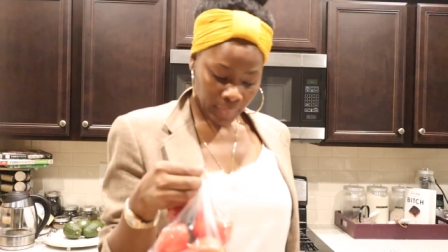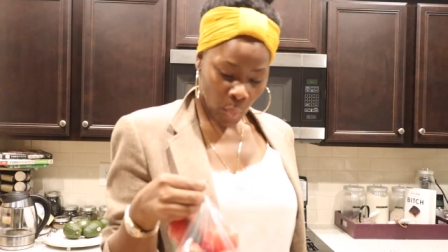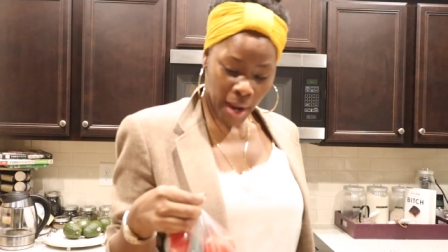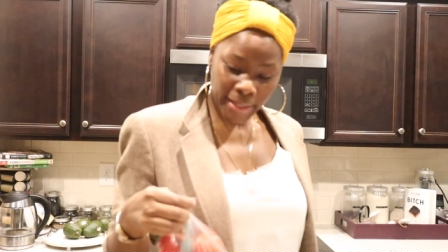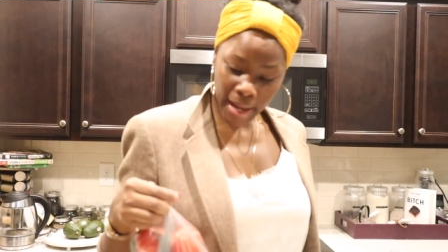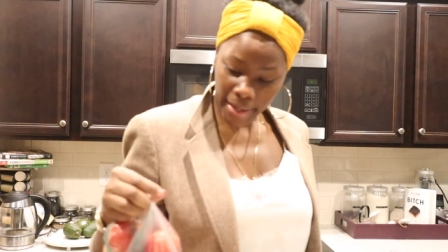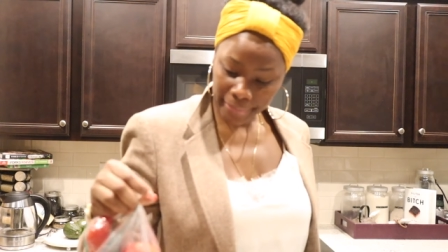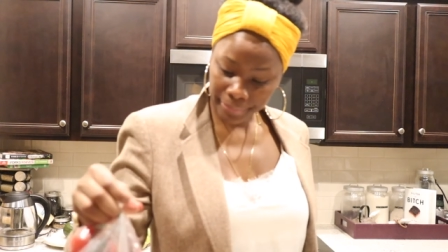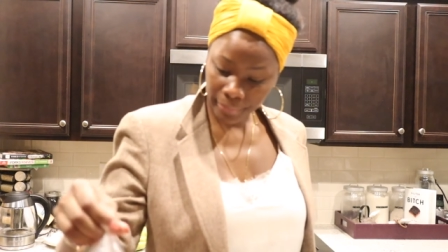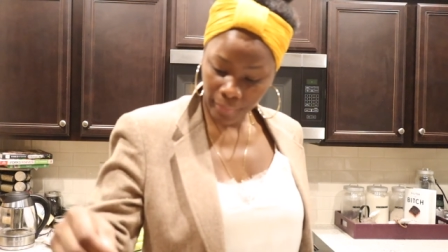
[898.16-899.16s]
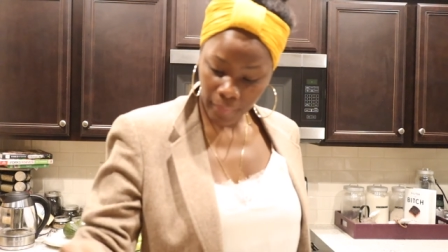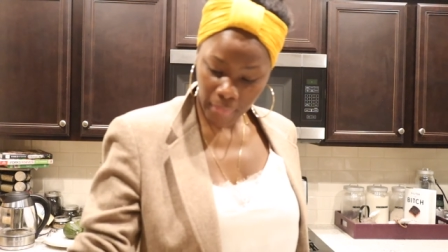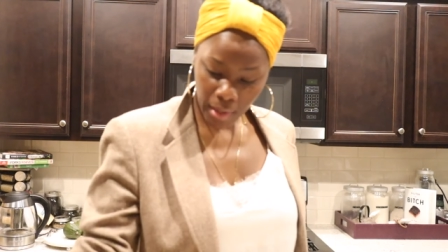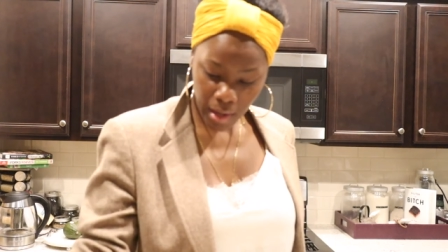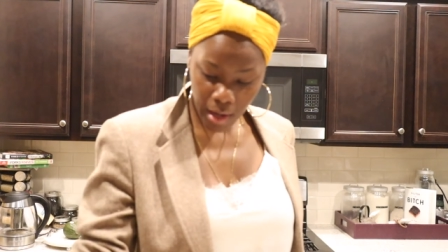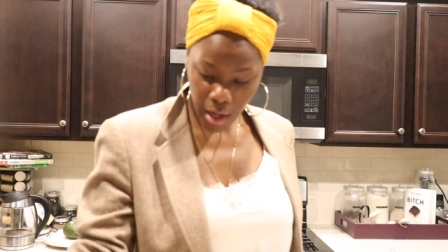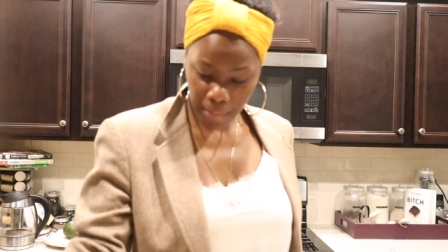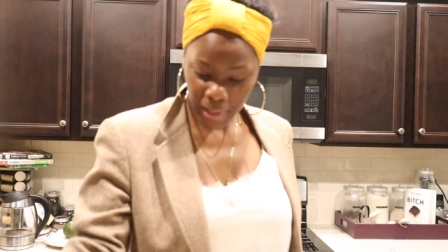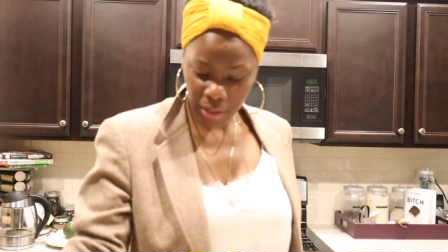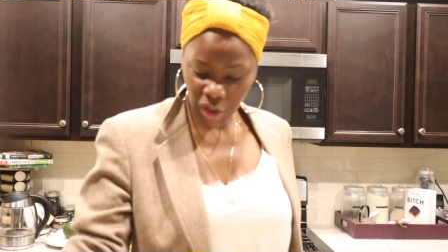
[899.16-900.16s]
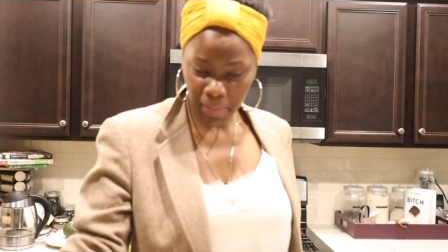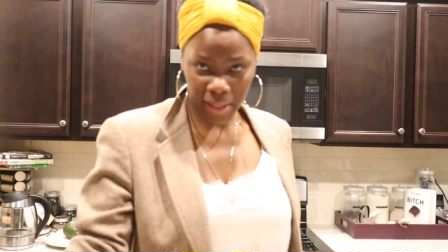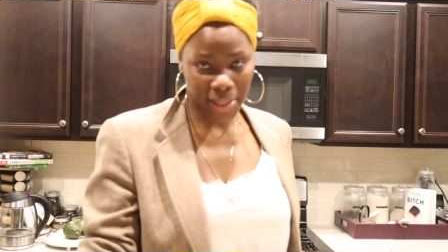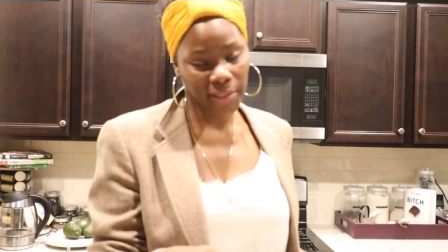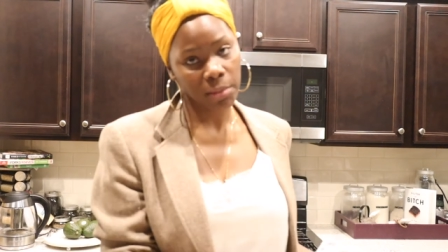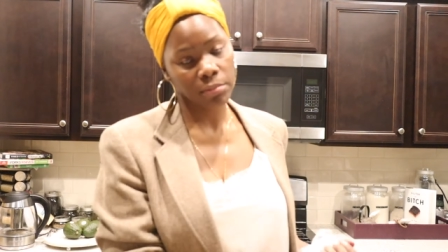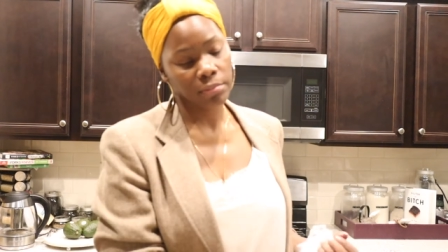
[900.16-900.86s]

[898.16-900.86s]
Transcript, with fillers: Why not? Um, and I usually make like some